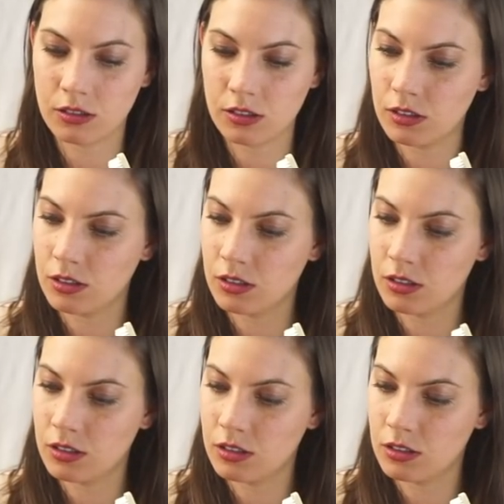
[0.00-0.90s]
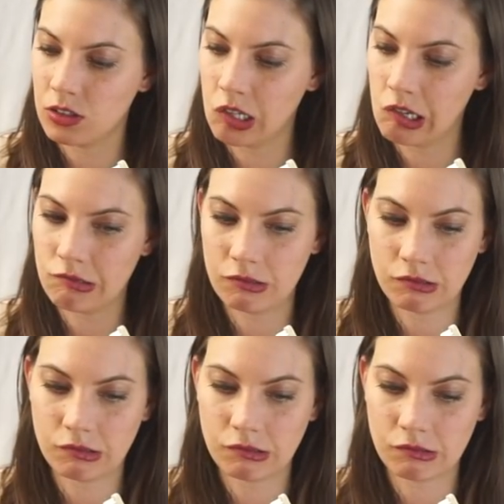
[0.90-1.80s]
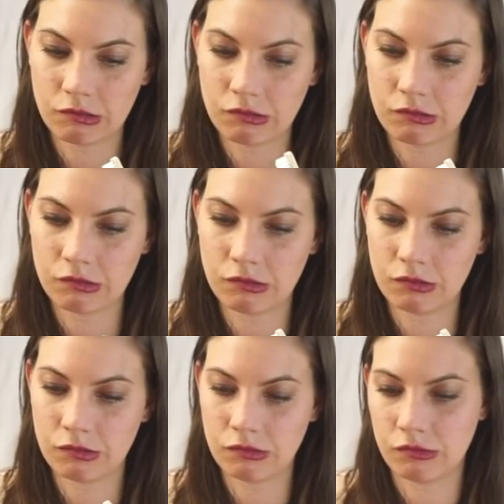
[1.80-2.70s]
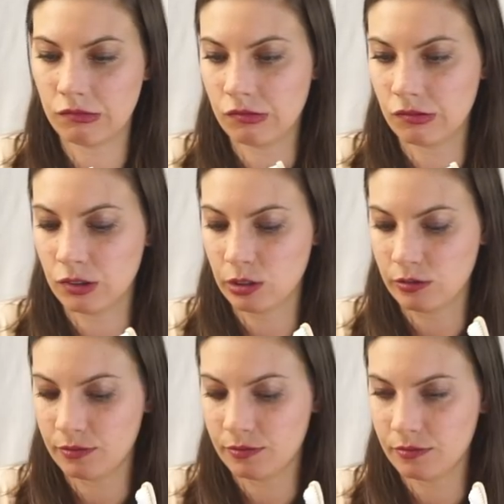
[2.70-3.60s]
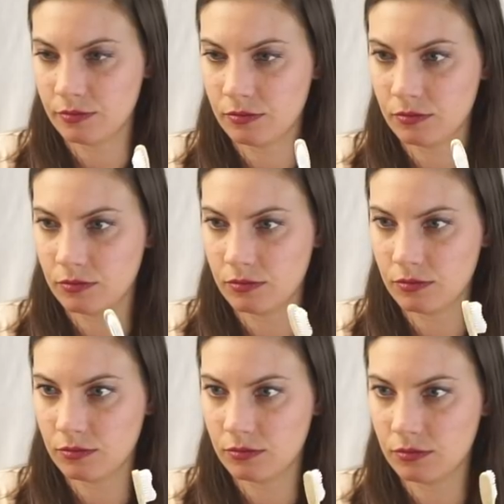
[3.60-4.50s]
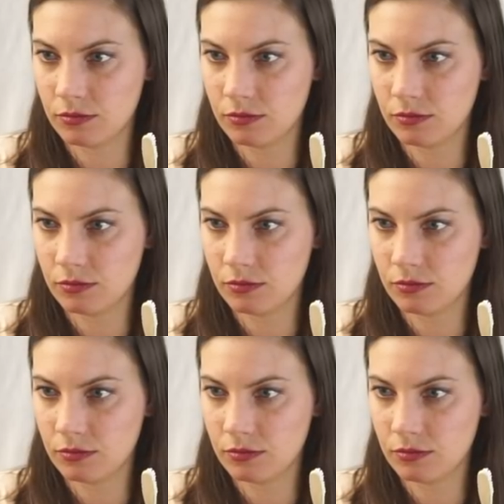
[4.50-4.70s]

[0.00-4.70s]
(silence)